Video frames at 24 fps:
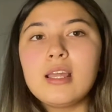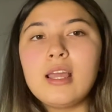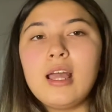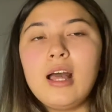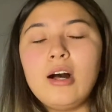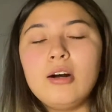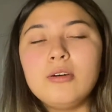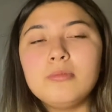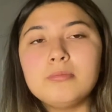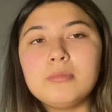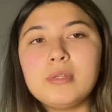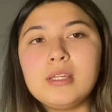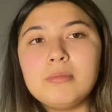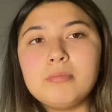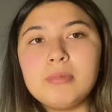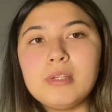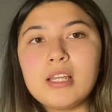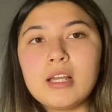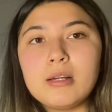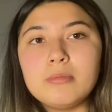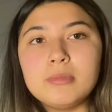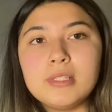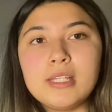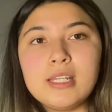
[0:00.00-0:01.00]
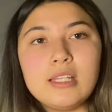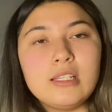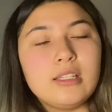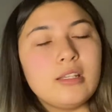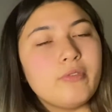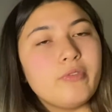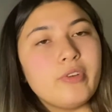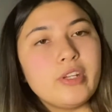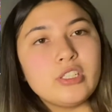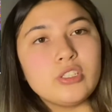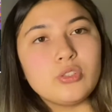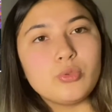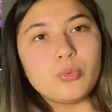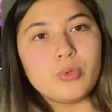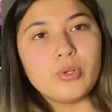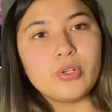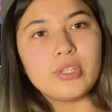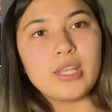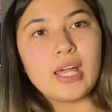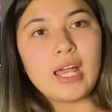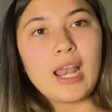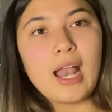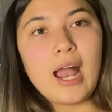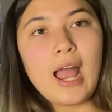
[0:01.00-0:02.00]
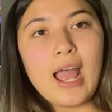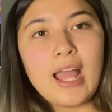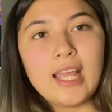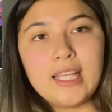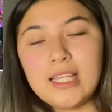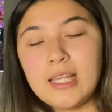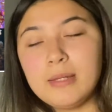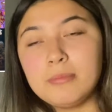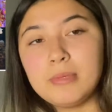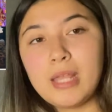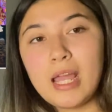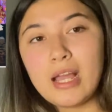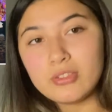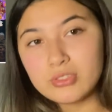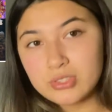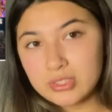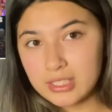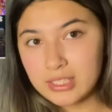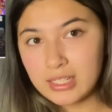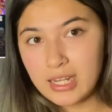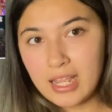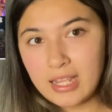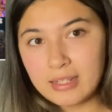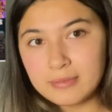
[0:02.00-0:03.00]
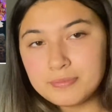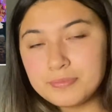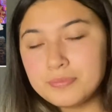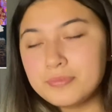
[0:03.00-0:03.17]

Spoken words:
helped me become the individual that I am now today.